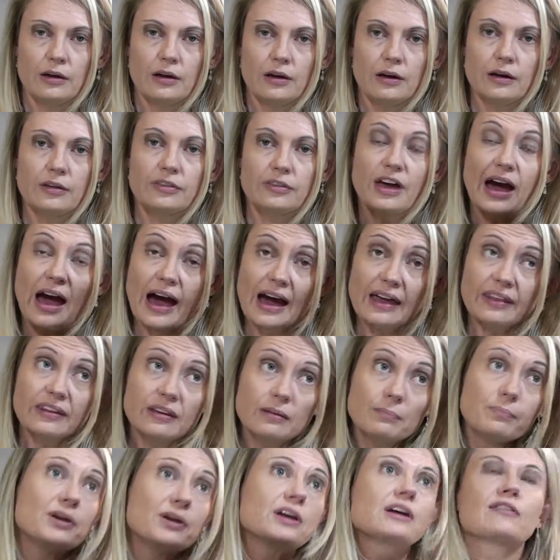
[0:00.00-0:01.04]
The
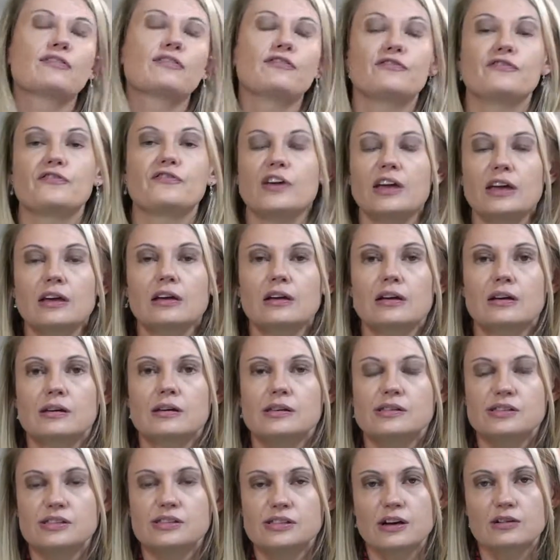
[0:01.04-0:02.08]
other big thing
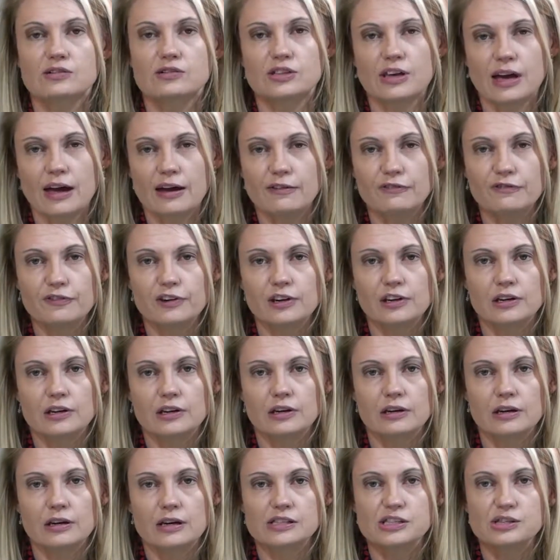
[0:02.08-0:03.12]
in South
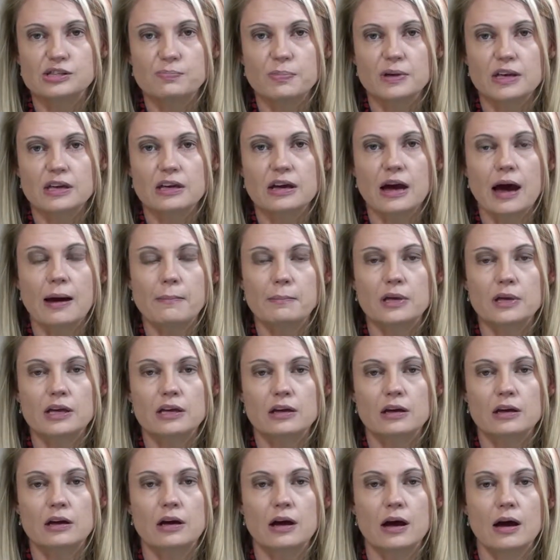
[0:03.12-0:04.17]
Africa that's
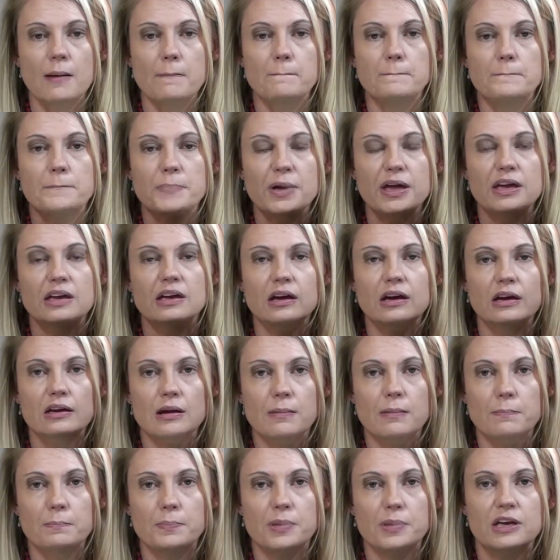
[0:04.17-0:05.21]
becoming a bigger and
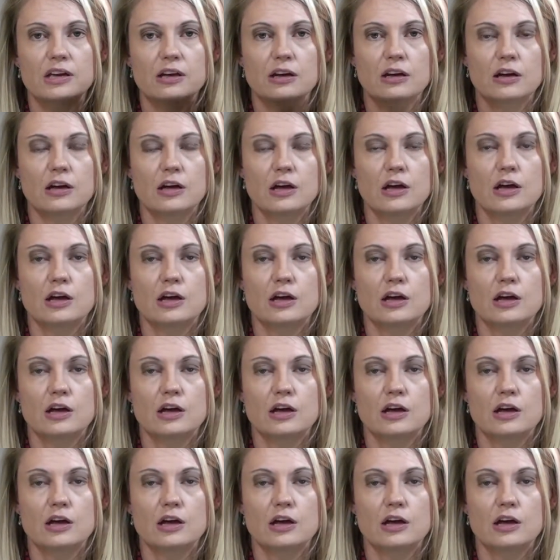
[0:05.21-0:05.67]
a bigger